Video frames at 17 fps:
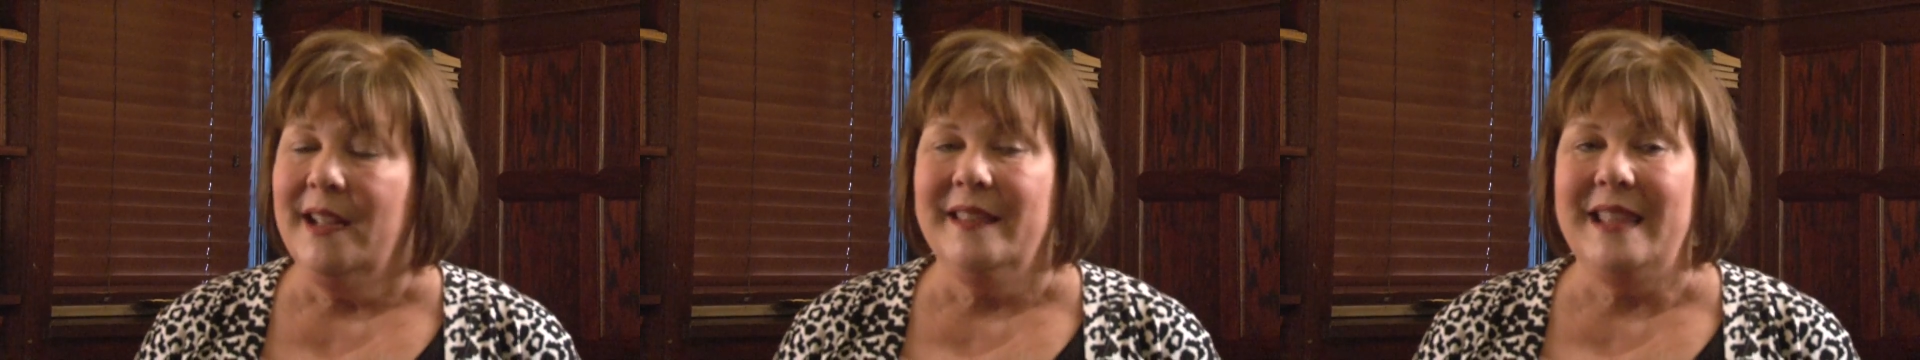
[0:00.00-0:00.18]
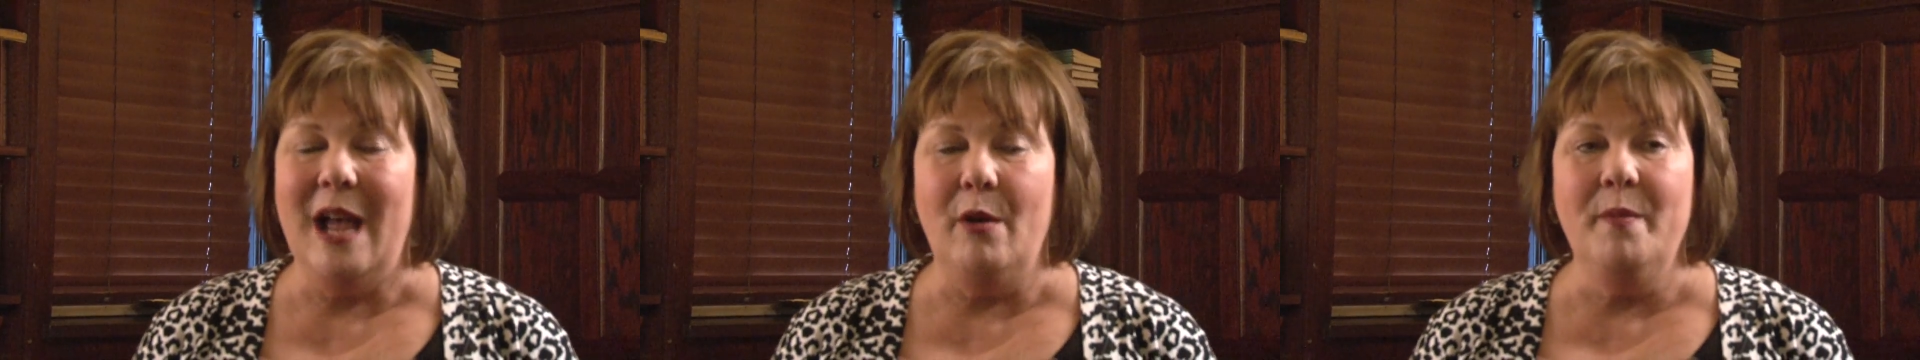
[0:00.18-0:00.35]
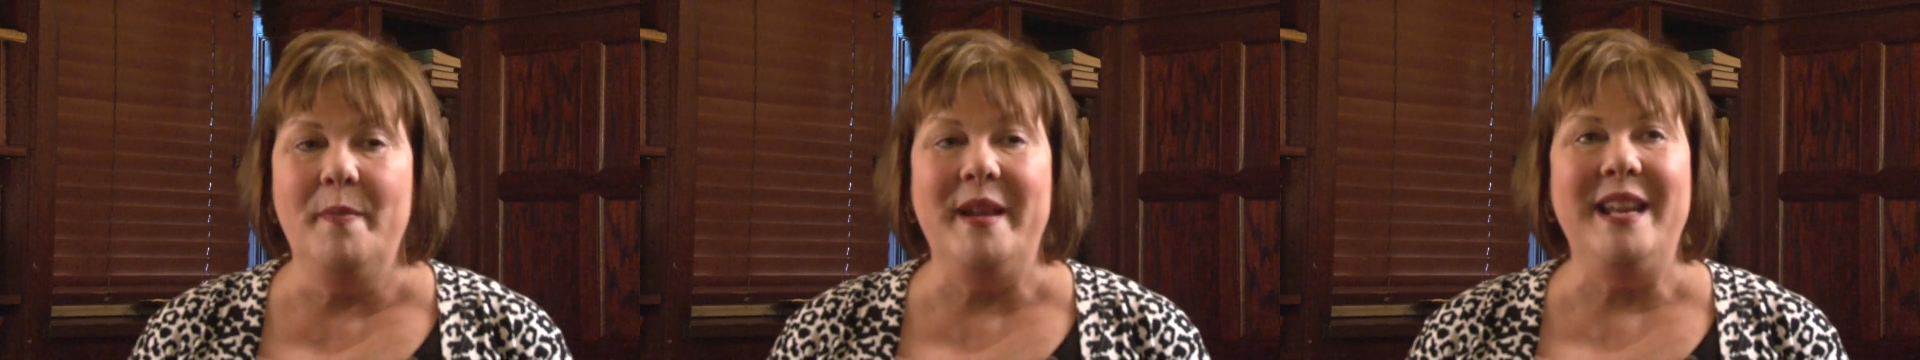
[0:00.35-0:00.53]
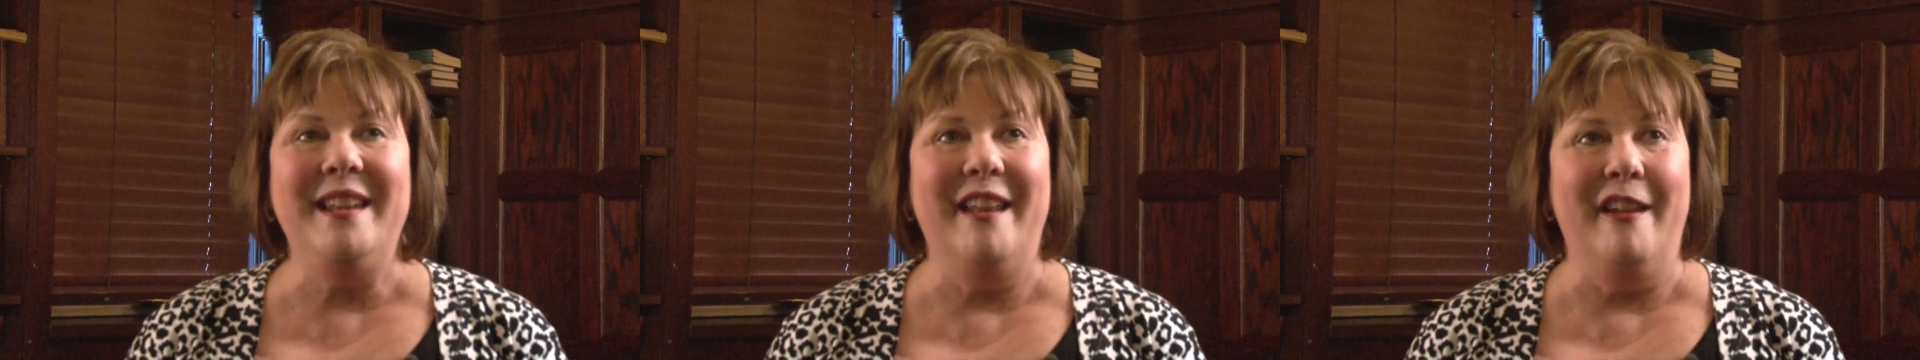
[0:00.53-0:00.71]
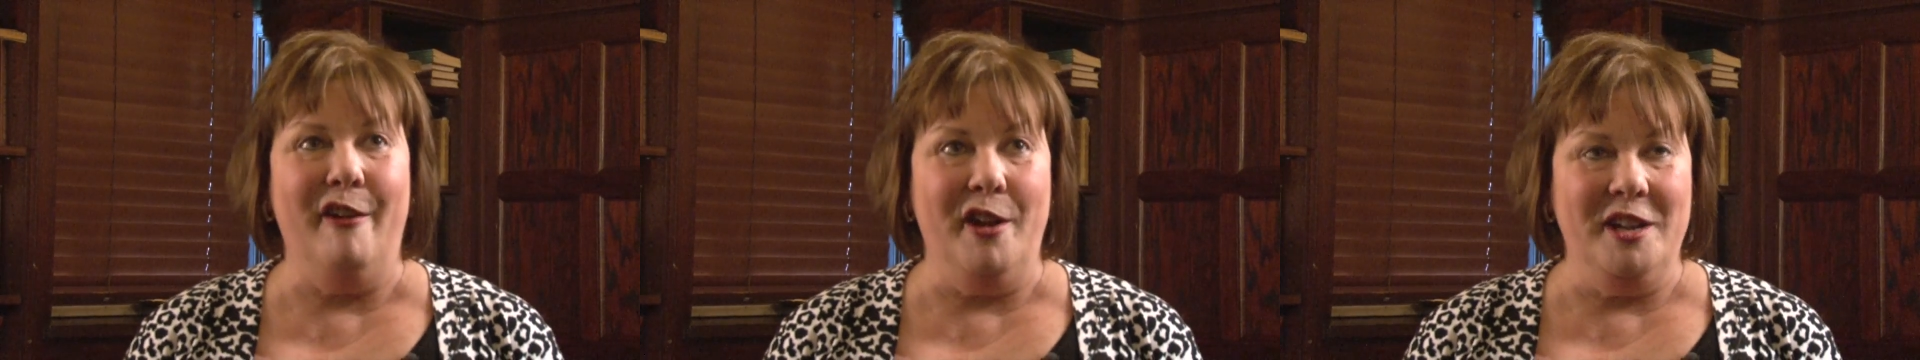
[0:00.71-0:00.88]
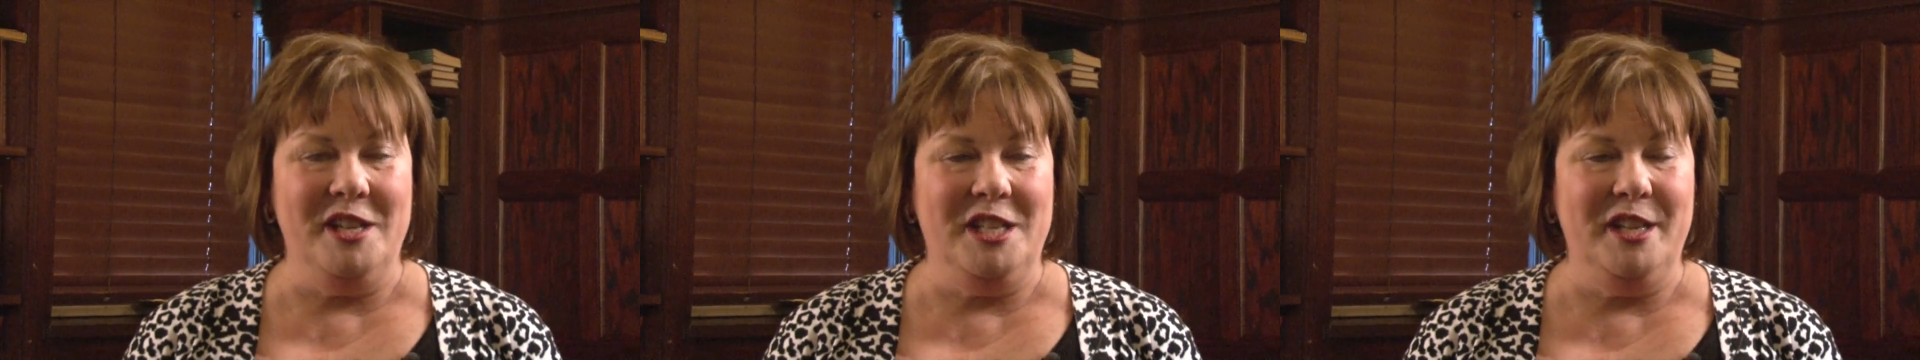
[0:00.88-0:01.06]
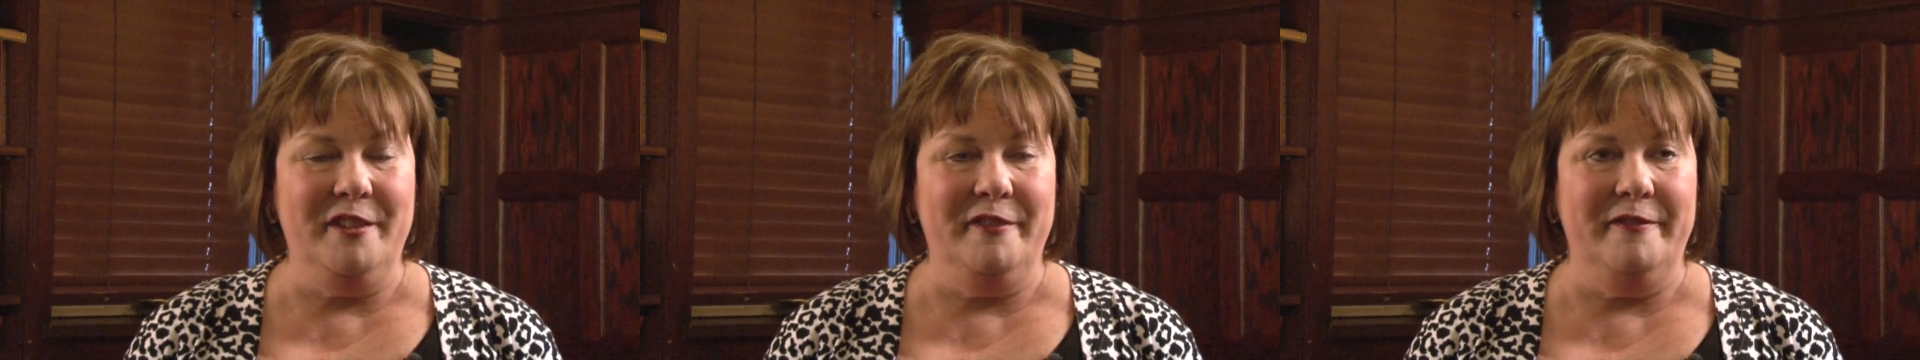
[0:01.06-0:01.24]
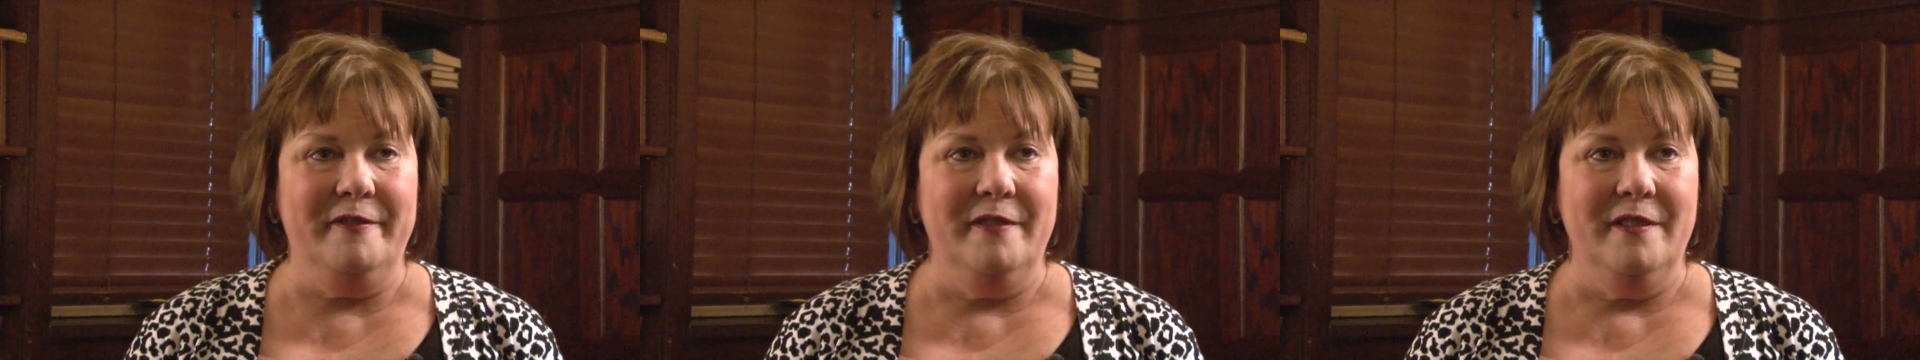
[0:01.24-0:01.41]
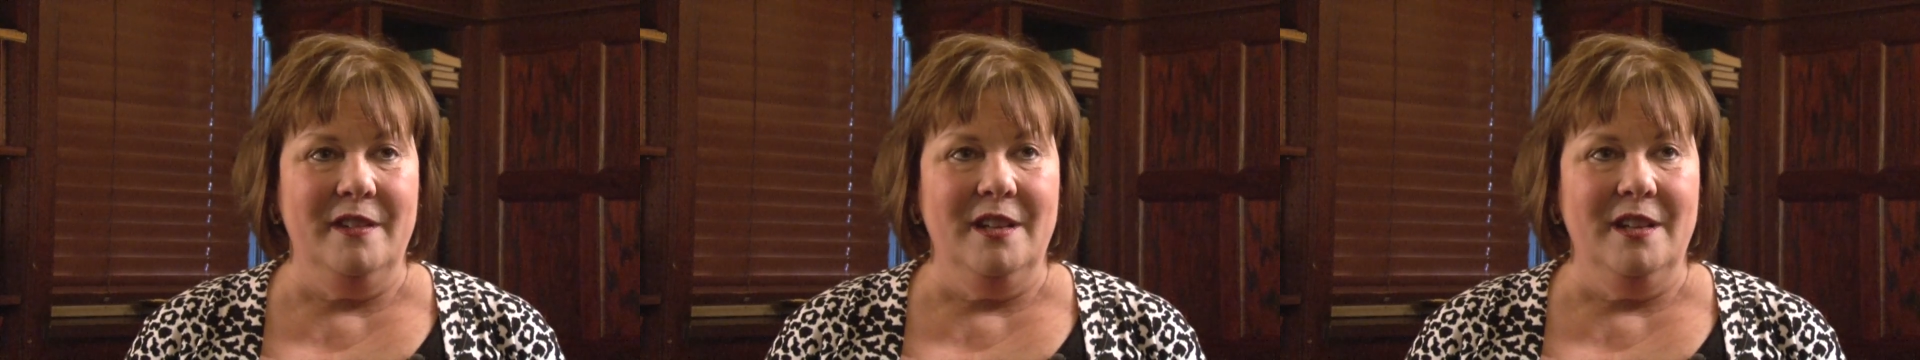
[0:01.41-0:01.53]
That would be narrative,